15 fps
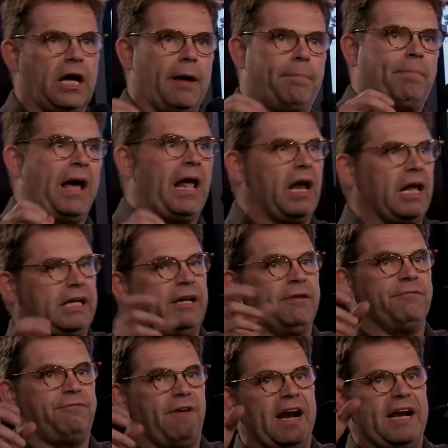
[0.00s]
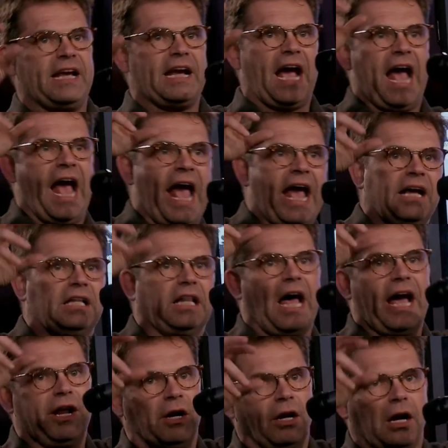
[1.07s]
a pelican fighting a hang
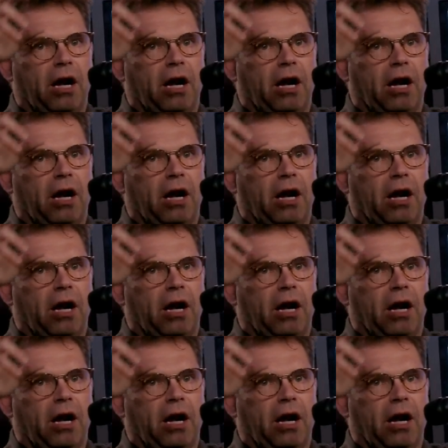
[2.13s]
glider.